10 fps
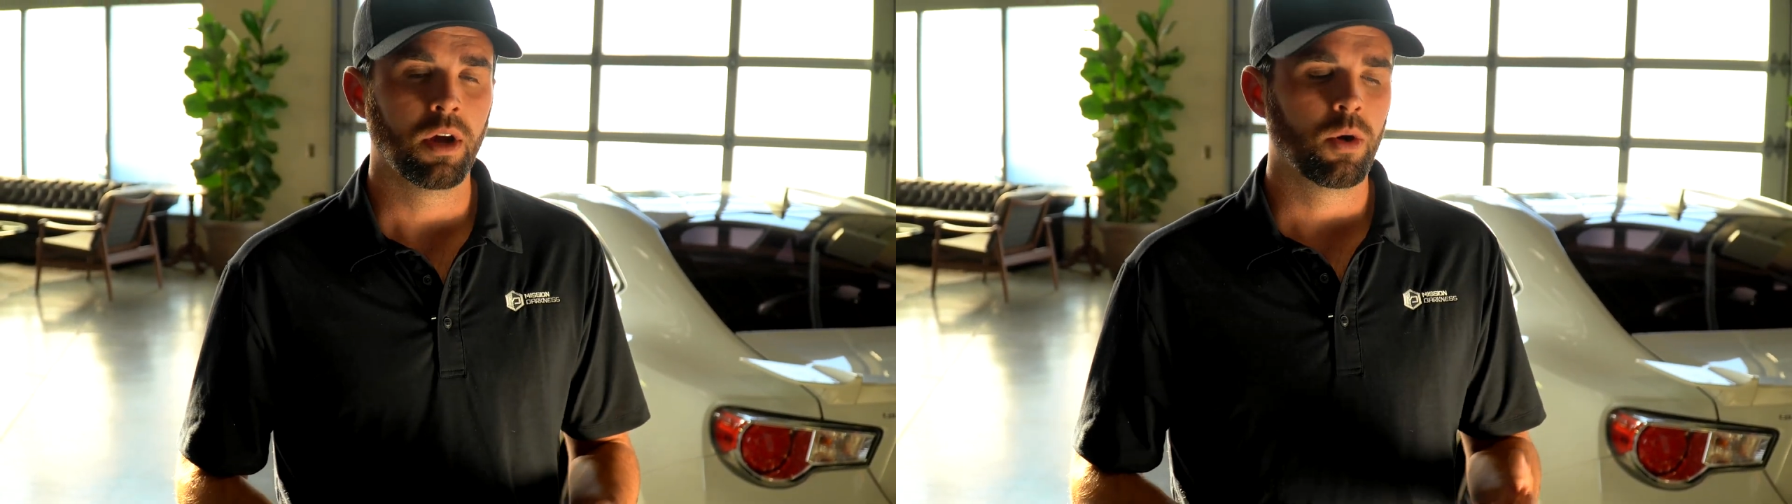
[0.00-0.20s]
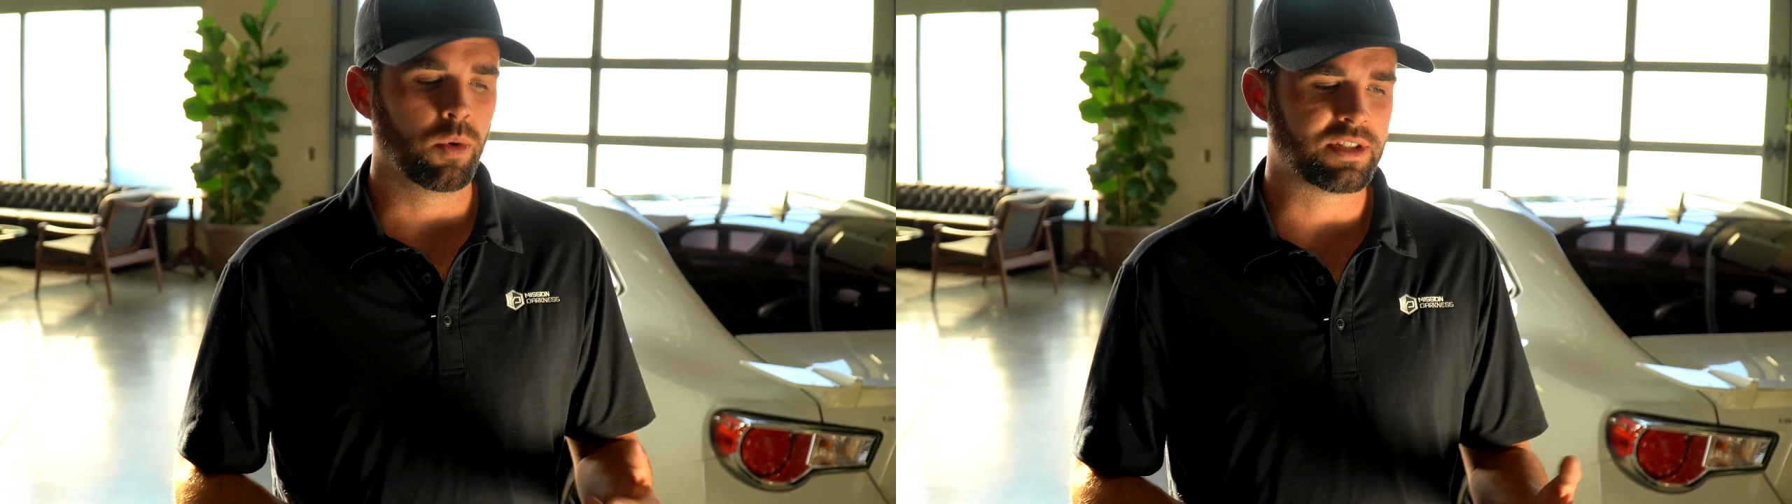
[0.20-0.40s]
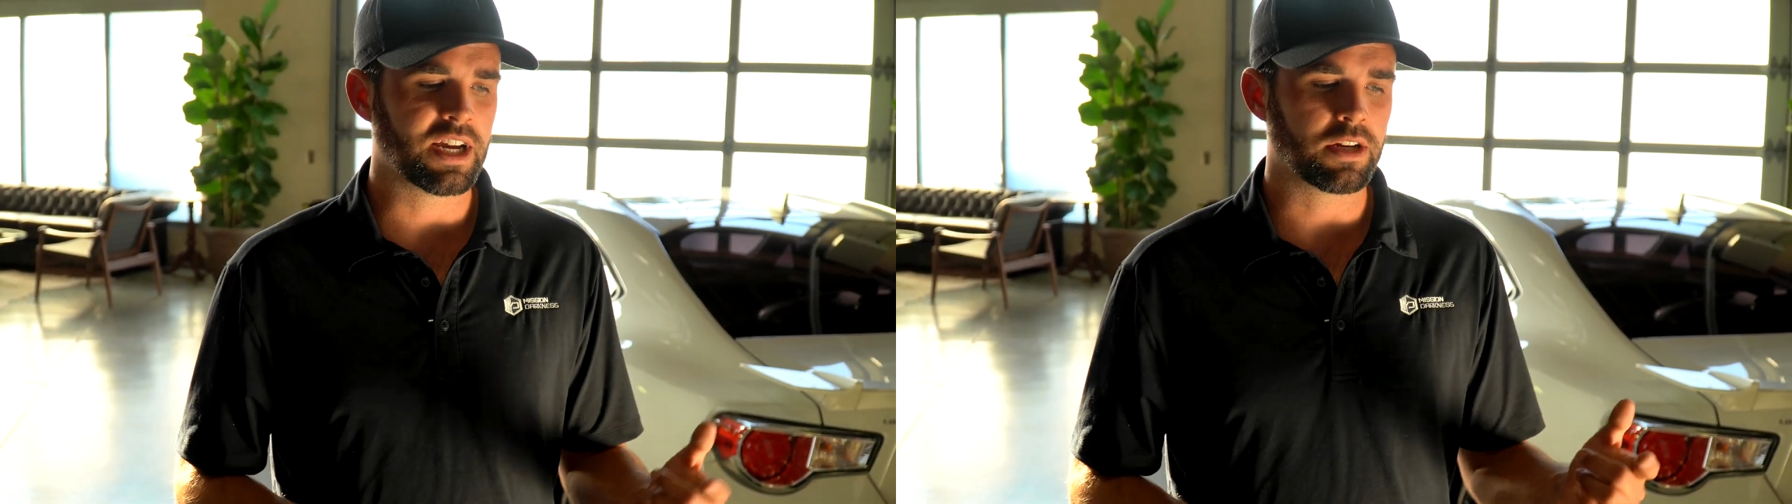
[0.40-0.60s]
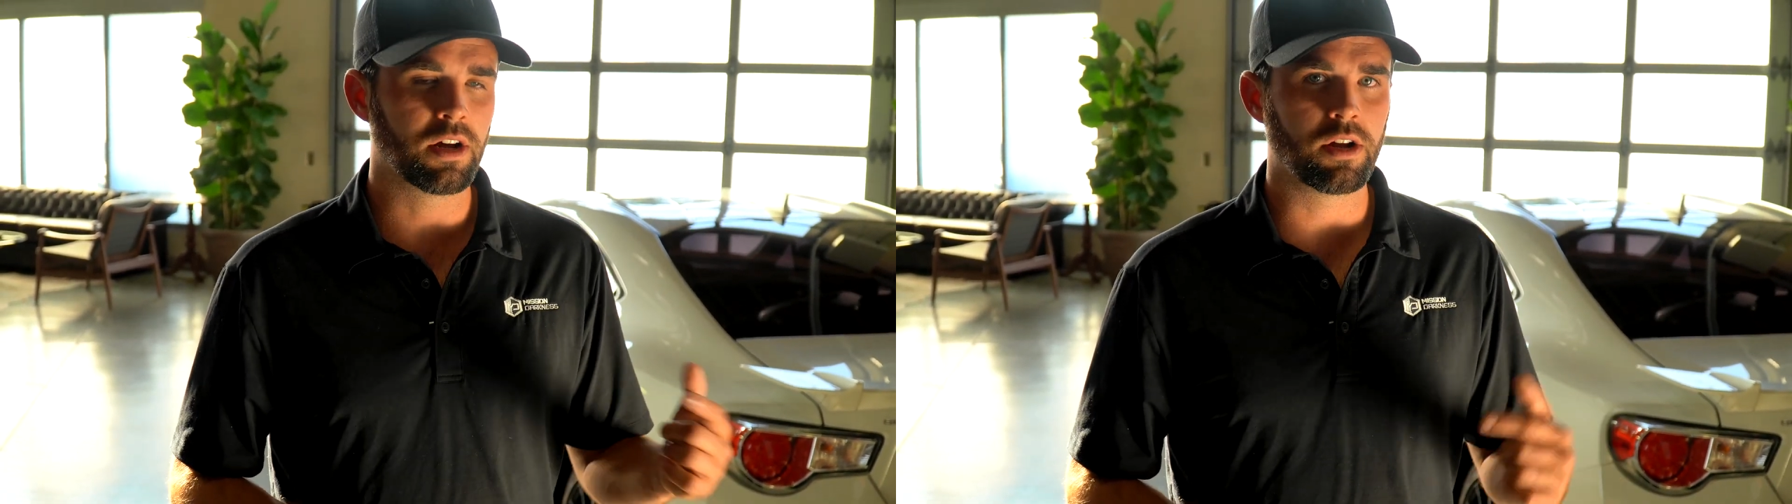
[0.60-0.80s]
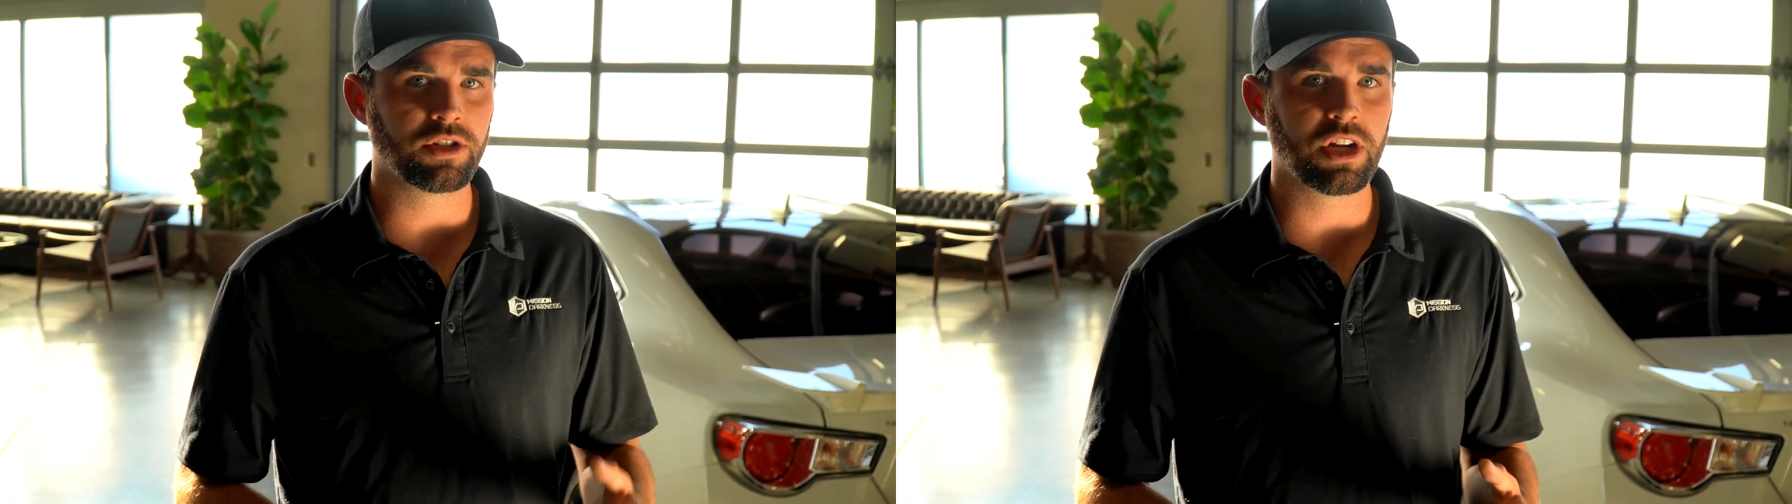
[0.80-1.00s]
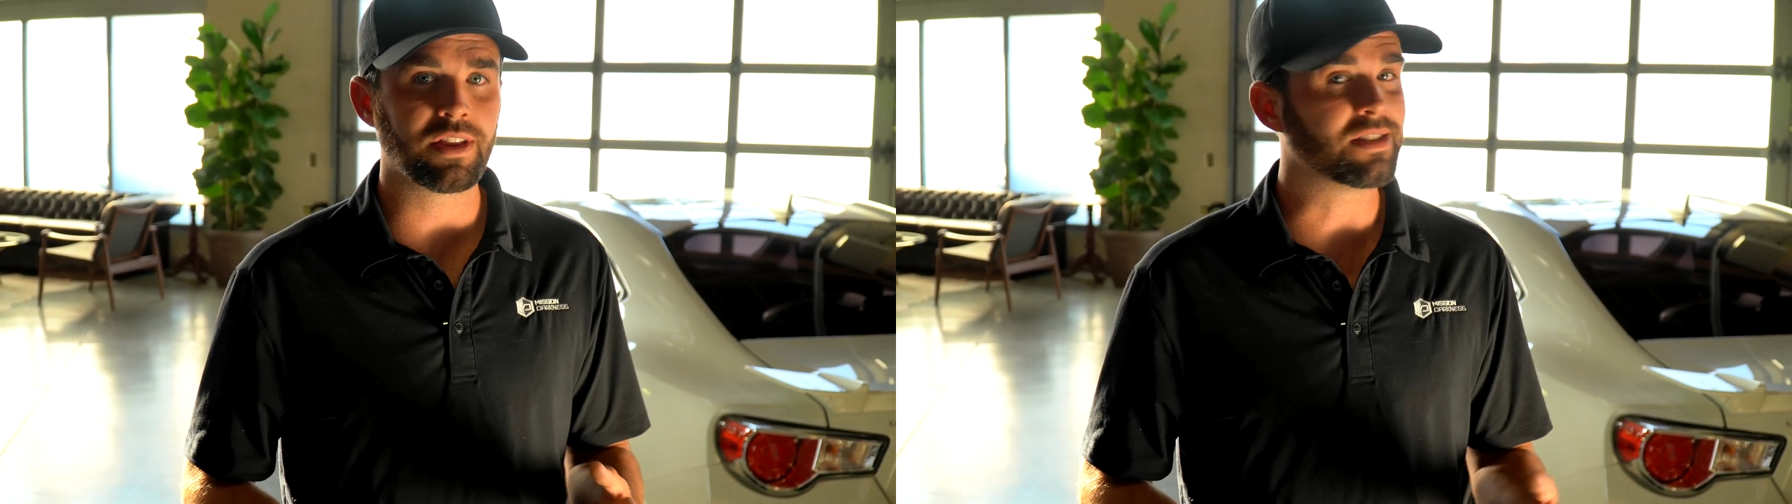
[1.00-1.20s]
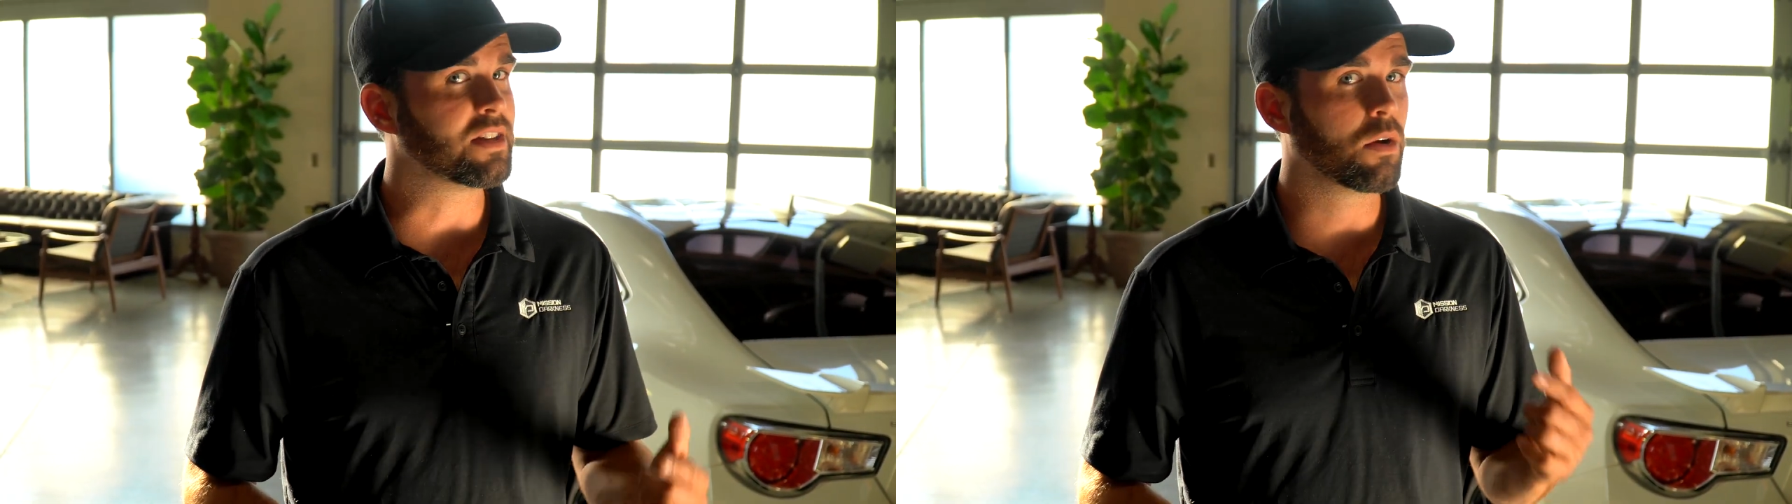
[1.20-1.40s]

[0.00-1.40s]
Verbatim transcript: with technology that's